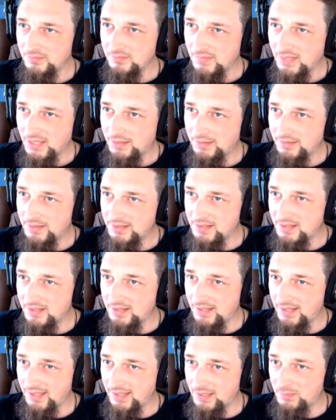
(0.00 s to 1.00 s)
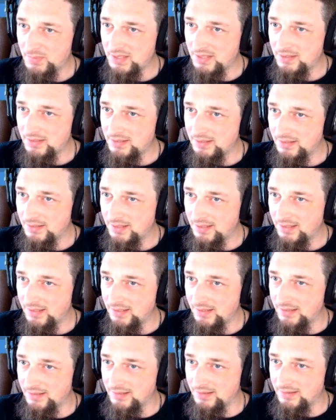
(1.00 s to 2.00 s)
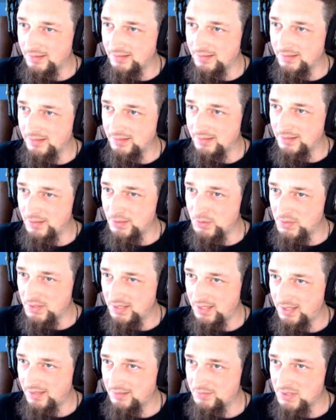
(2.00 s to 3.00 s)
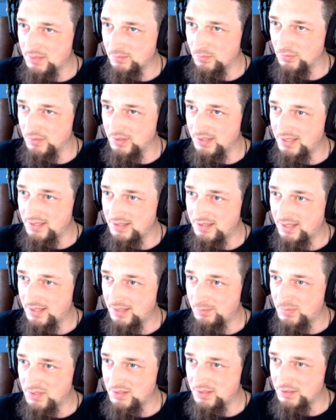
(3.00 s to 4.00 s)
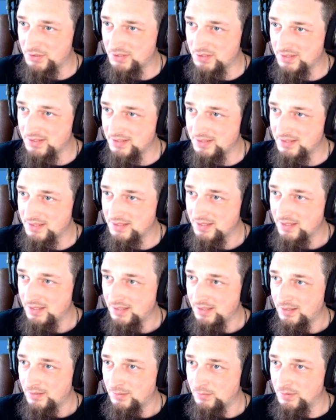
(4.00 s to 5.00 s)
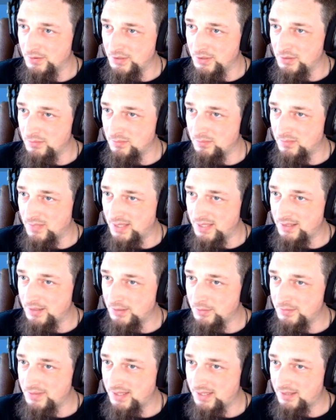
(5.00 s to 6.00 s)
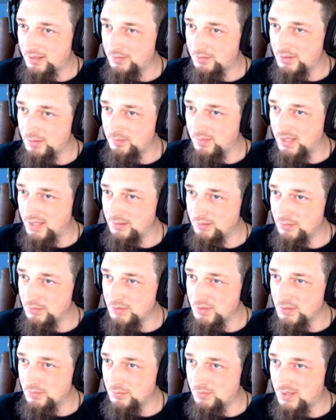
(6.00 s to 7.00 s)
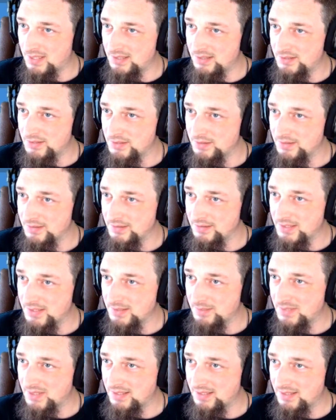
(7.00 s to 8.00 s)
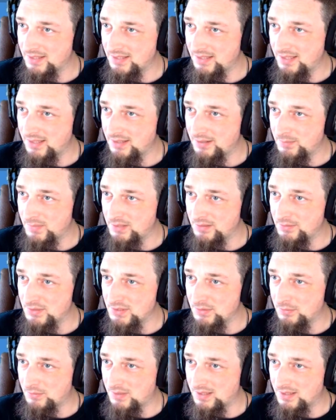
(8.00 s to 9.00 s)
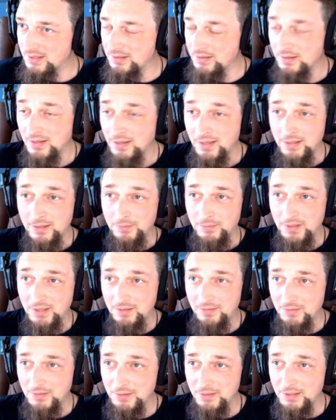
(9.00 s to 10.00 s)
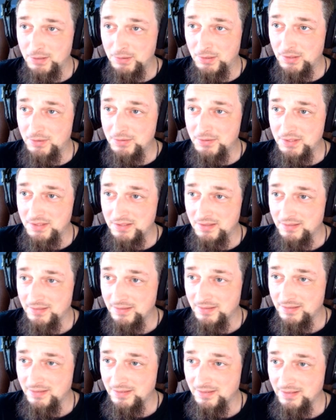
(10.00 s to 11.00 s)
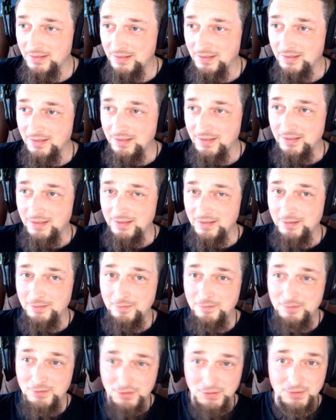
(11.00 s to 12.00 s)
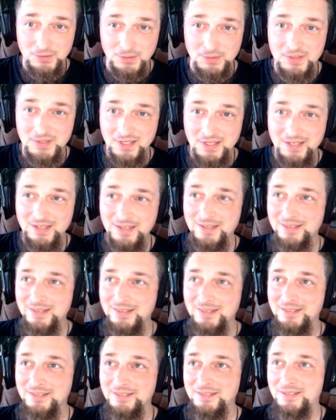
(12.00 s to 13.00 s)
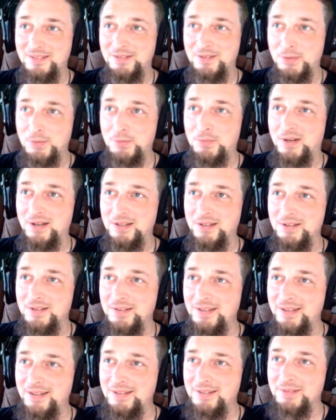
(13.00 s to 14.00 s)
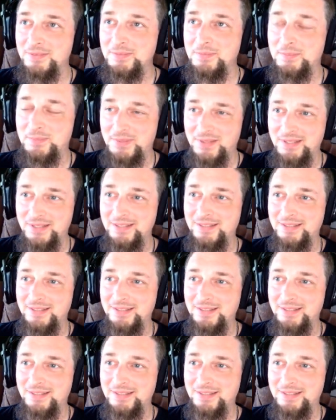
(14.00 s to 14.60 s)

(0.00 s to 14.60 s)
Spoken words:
this can happen, and you can have some really tight positions where you might go down, you might lose a Wanzer, something like that. You might lose a Walker. We got very close to losing the Walker there, but